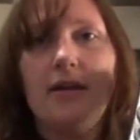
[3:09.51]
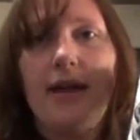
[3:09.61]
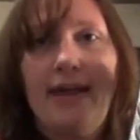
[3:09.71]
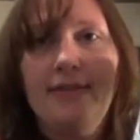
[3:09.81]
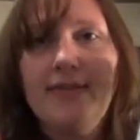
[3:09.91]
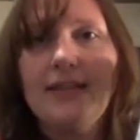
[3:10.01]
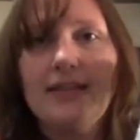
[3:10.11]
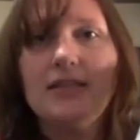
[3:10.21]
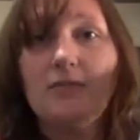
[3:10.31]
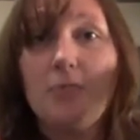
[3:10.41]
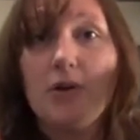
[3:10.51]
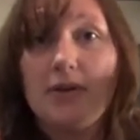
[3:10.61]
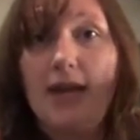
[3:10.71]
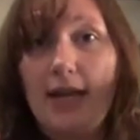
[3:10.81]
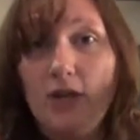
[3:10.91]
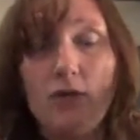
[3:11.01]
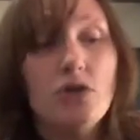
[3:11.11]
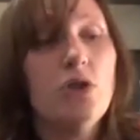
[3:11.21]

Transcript: and thickness of book that I use.